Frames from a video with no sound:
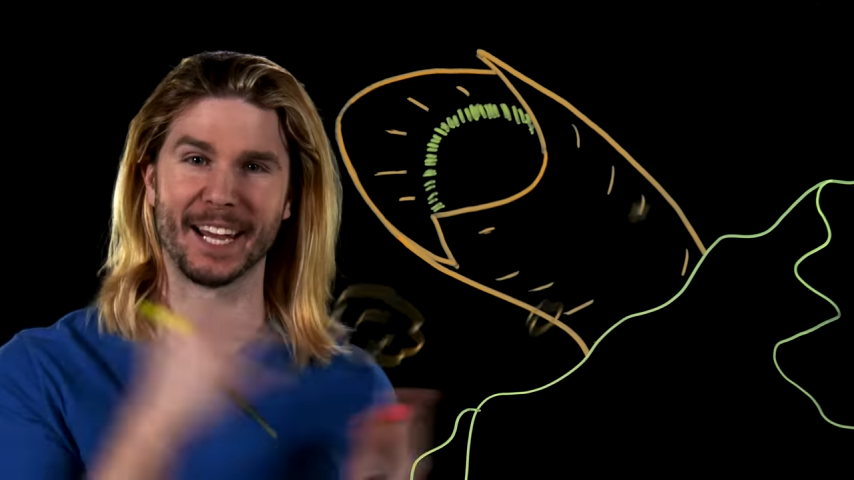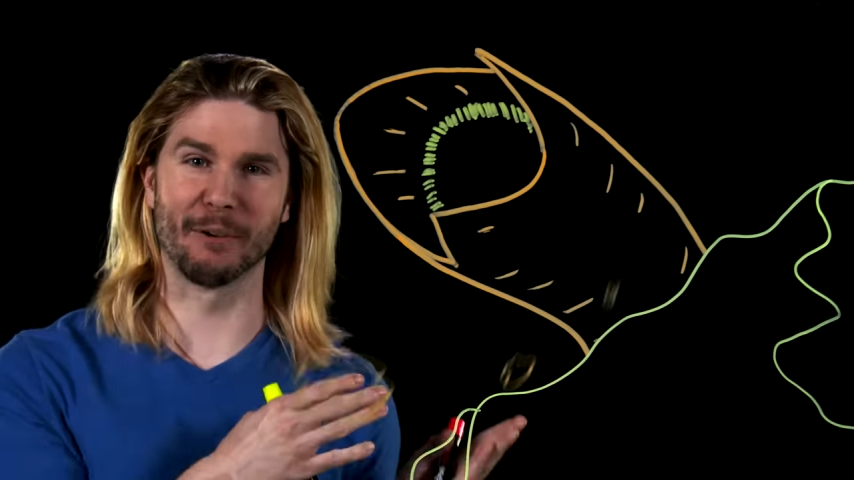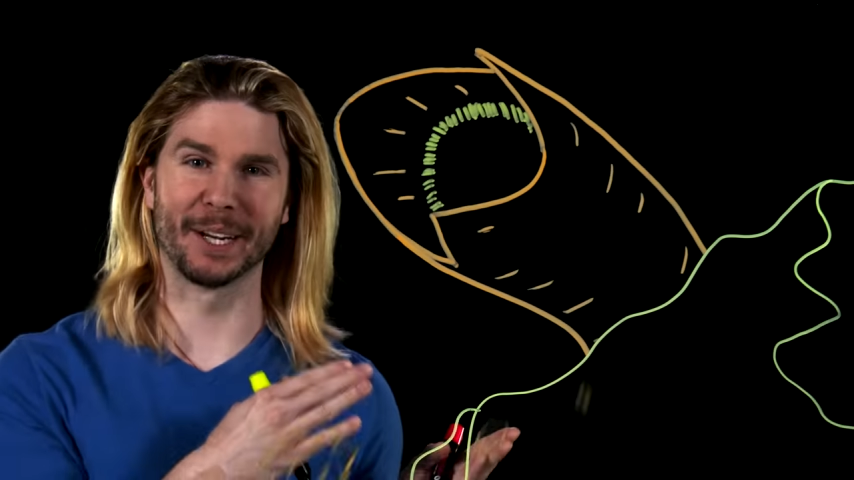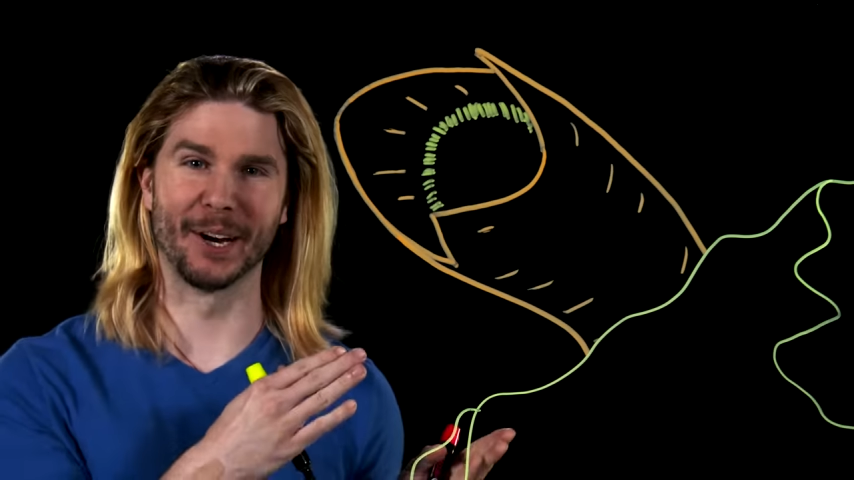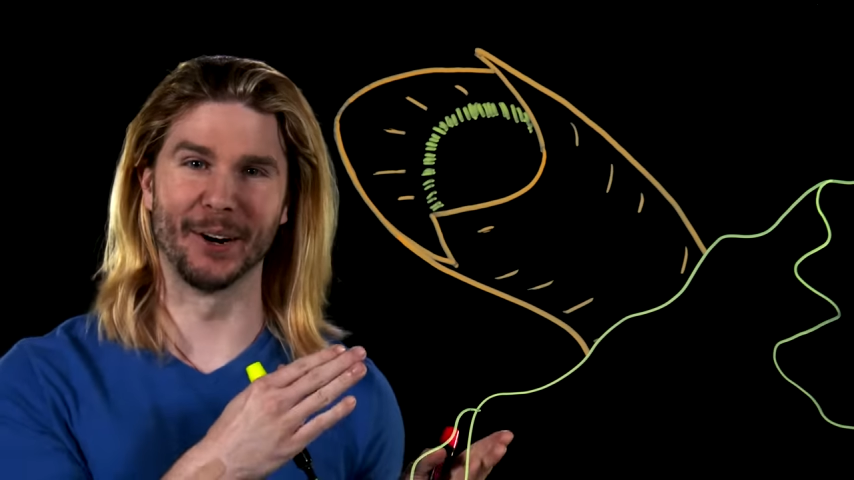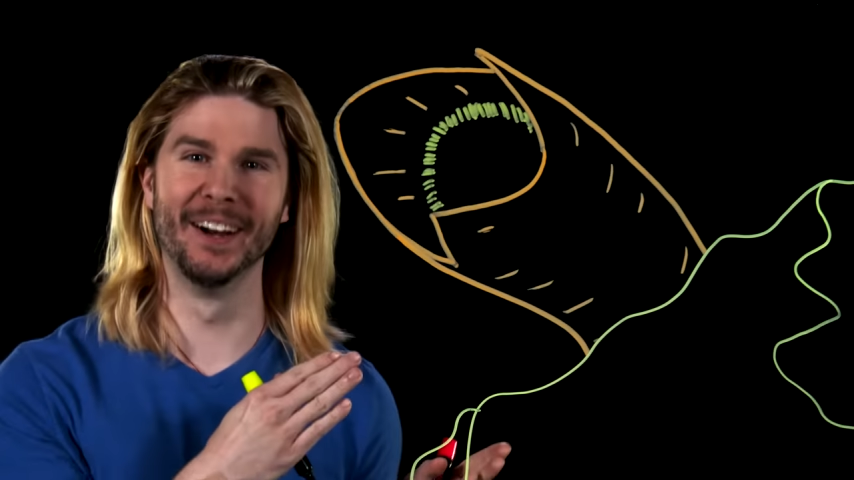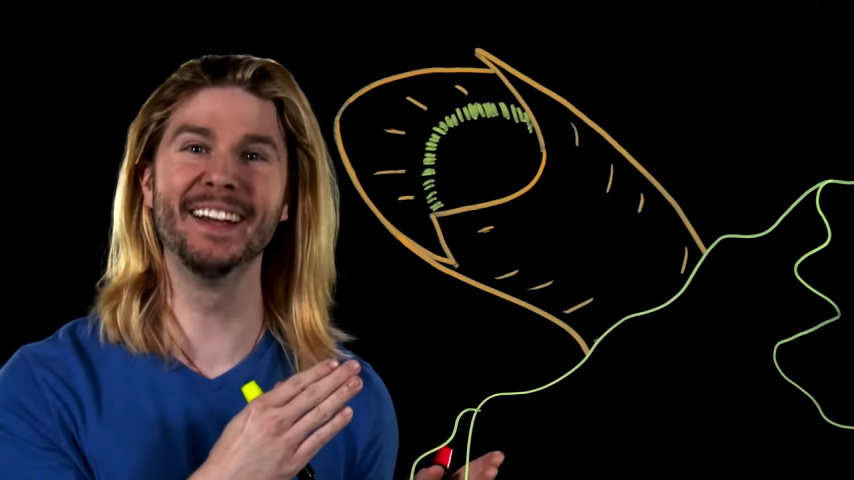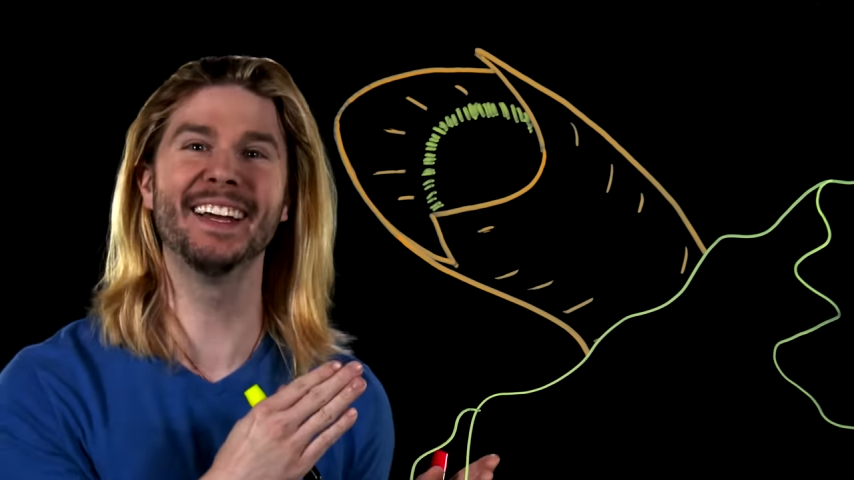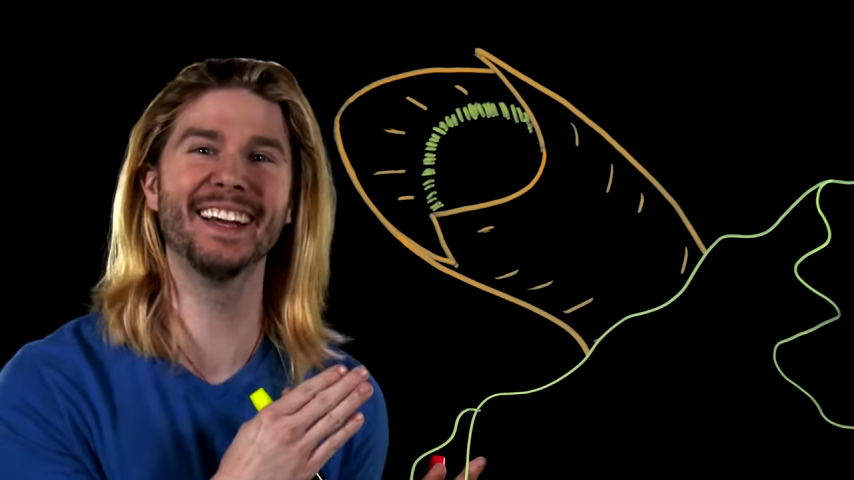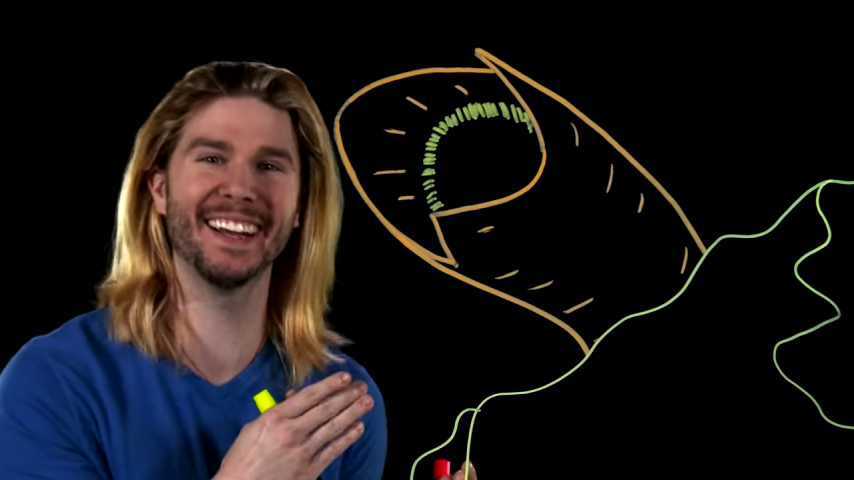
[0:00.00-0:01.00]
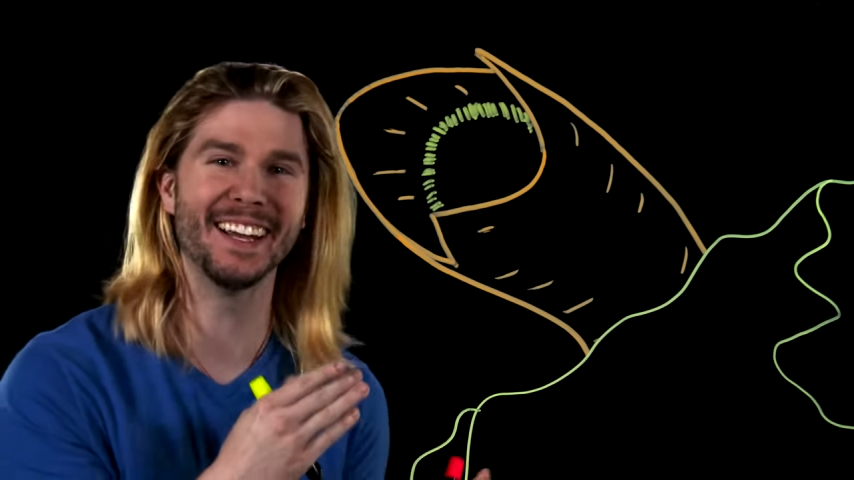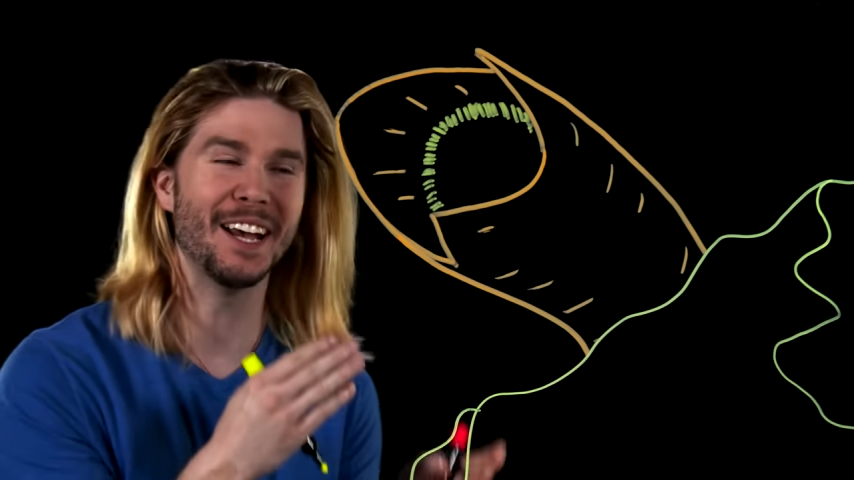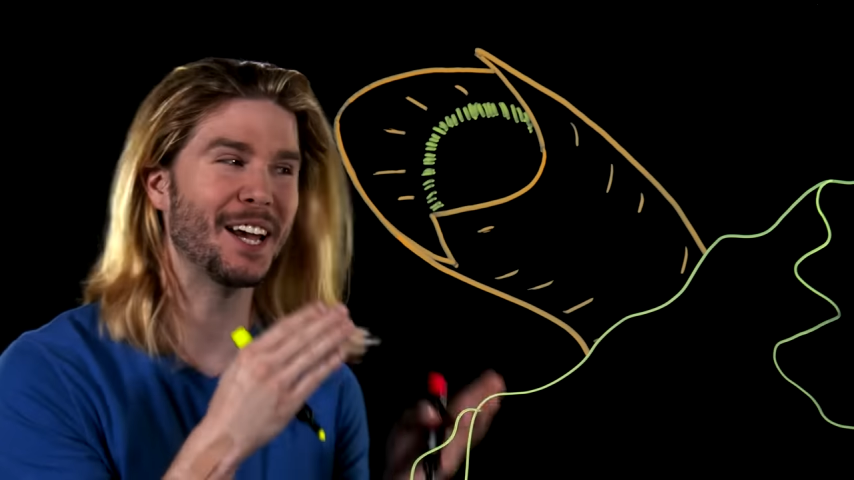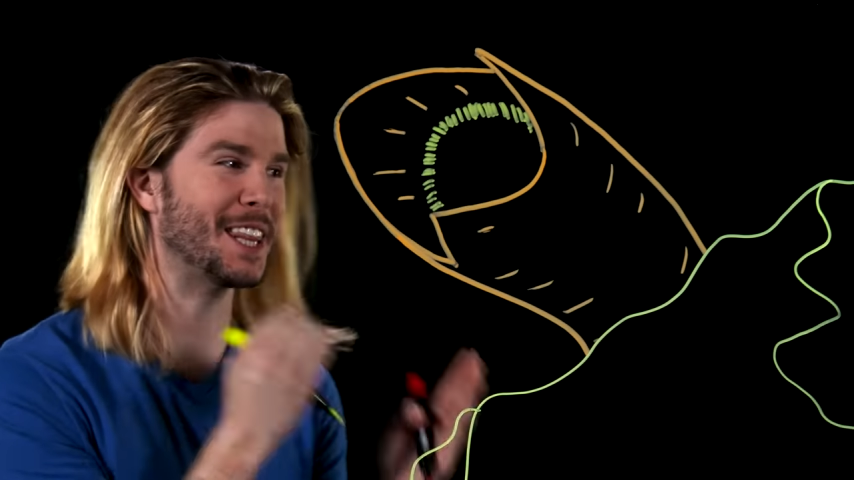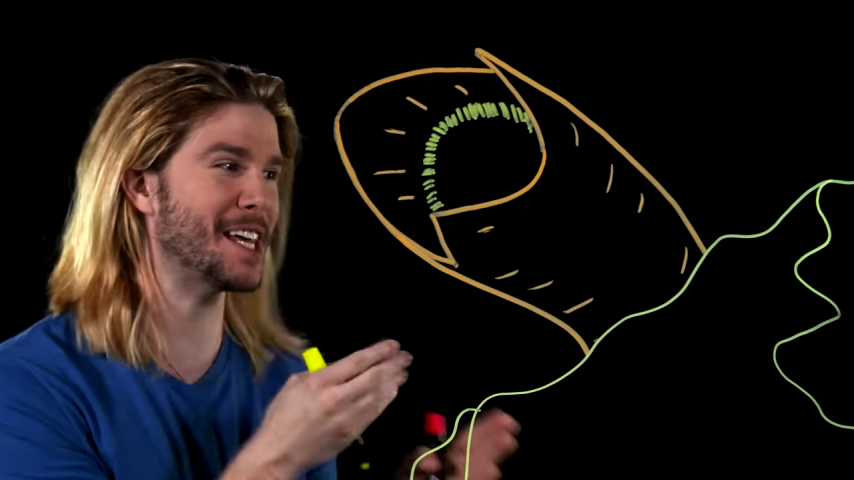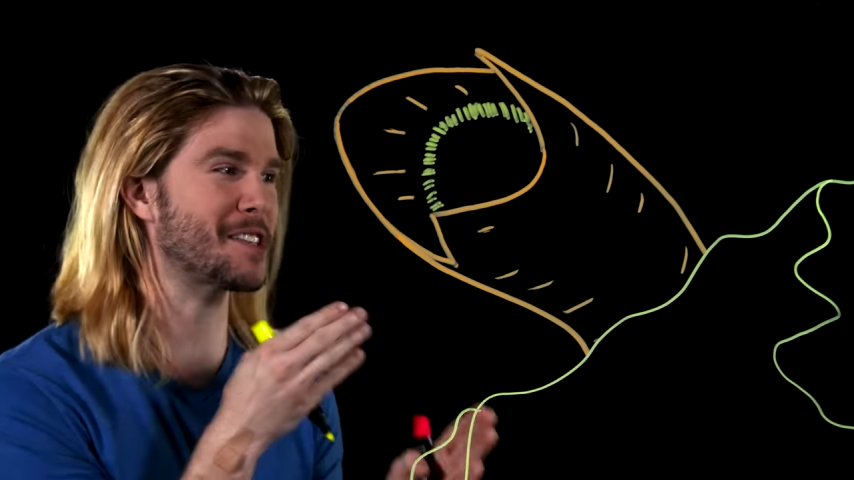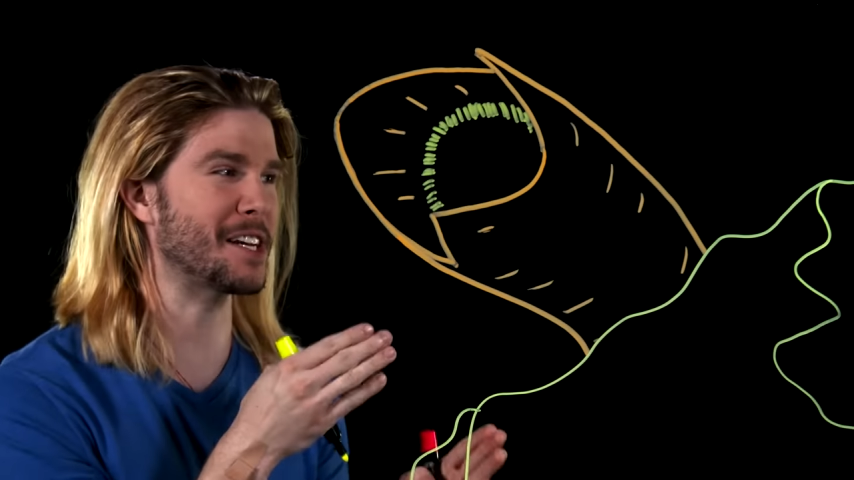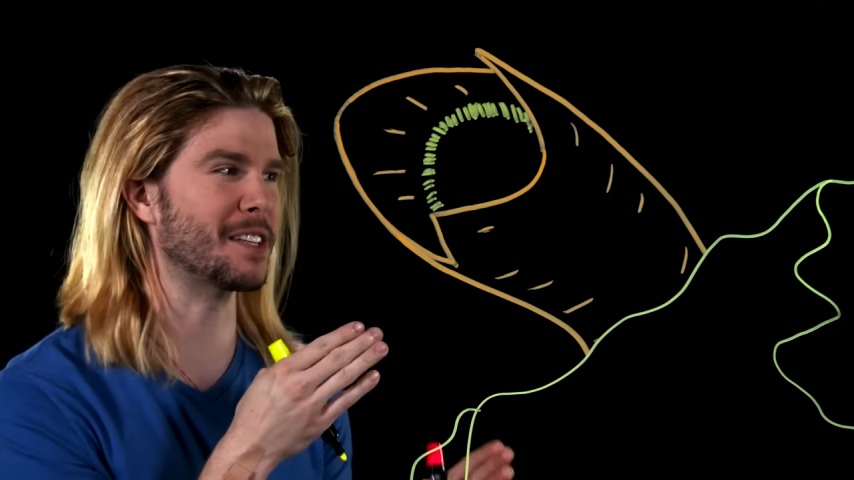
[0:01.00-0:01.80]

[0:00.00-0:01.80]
There we go. This